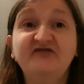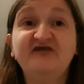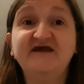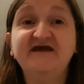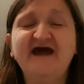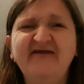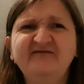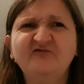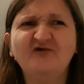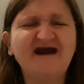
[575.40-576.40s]
the
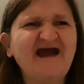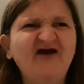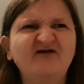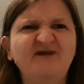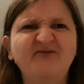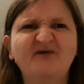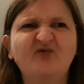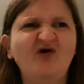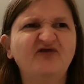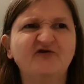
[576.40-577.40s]
indoor, I can't remember
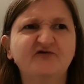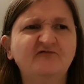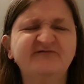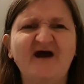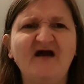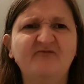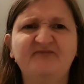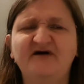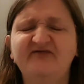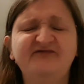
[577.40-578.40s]
what the rules are,
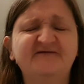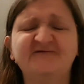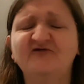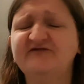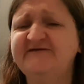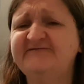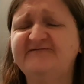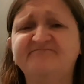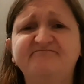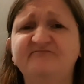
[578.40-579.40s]
but there's all
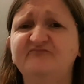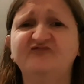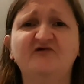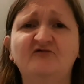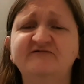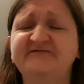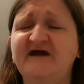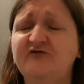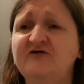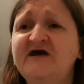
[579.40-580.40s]
these rules
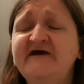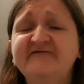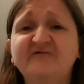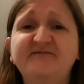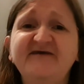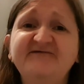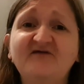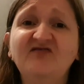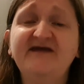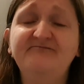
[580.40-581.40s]
now. So
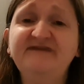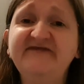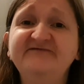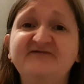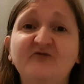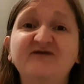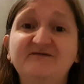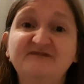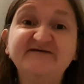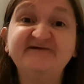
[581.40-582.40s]
basically it means that we're
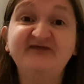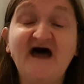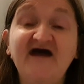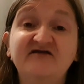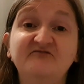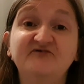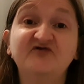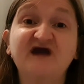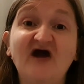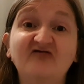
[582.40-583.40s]
missing the Iron
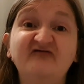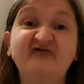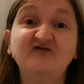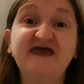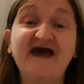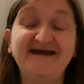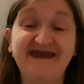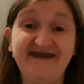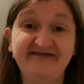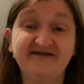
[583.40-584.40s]
Brew Carnival yet
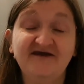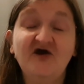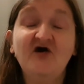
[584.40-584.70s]
again.